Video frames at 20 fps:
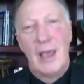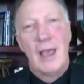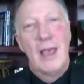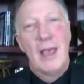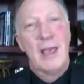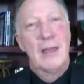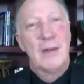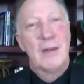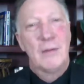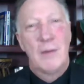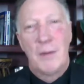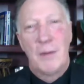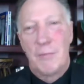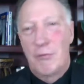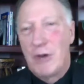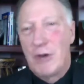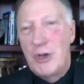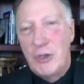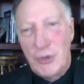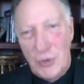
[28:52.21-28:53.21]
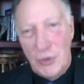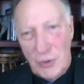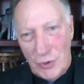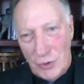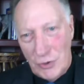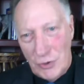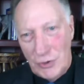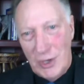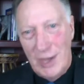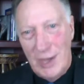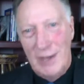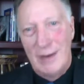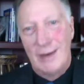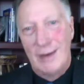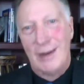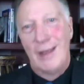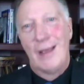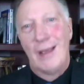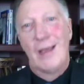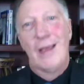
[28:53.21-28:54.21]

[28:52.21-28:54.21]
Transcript: and preachers and